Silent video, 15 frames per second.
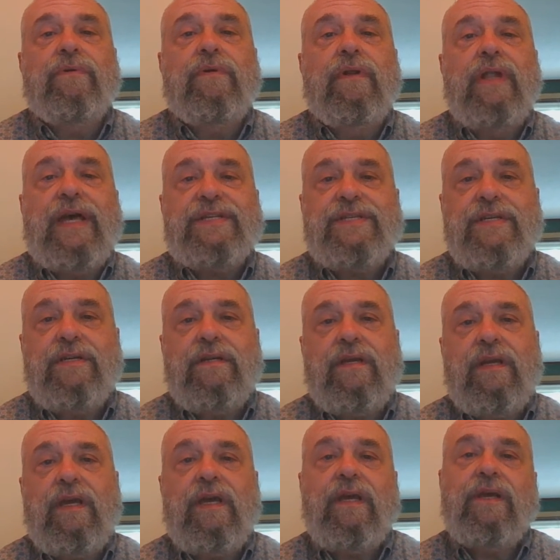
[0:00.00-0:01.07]
lesson
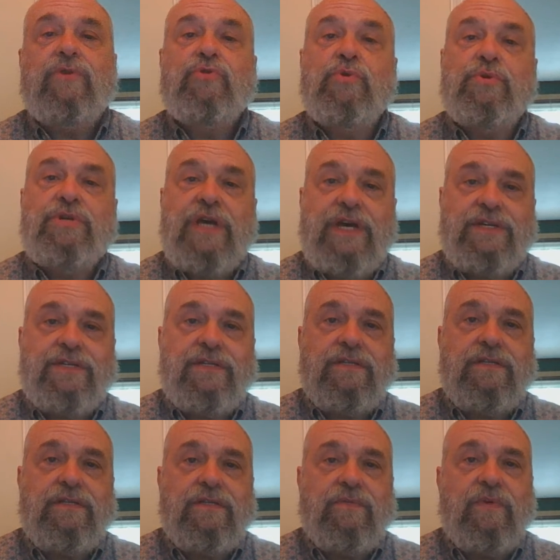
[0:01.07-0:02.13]
and your
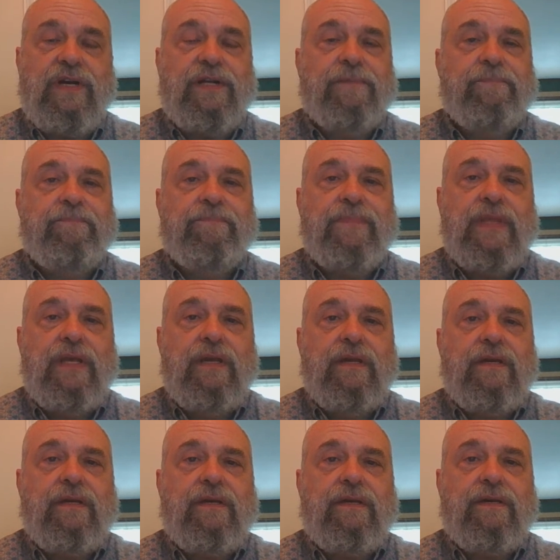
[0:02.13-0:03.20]
test as well,
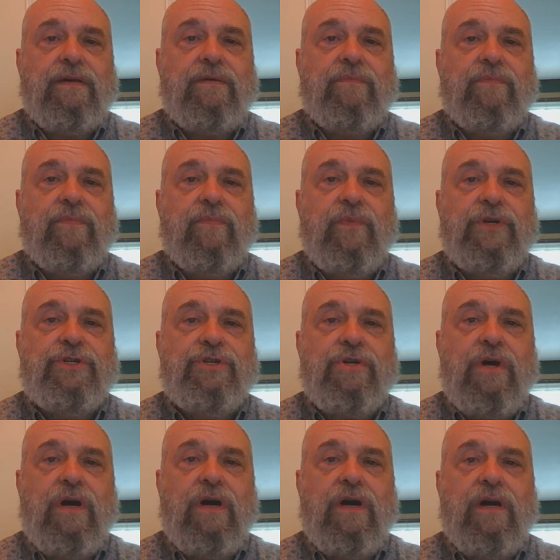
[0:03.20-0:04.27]
which
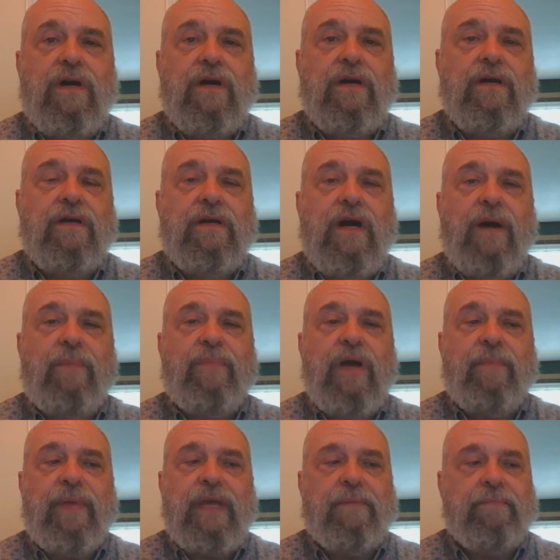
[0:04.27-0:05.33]
are
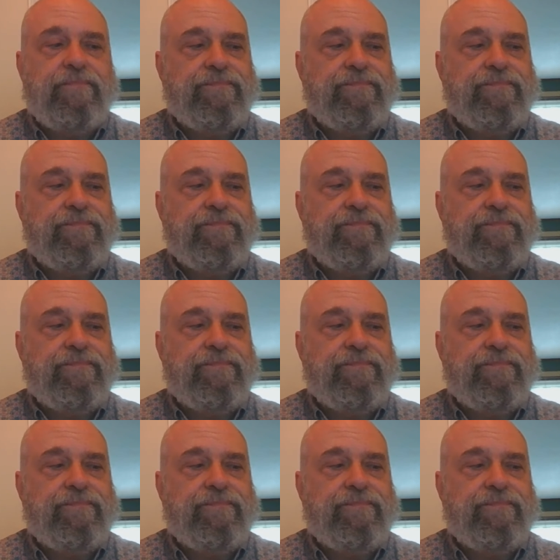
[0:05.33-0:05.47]
upcoming.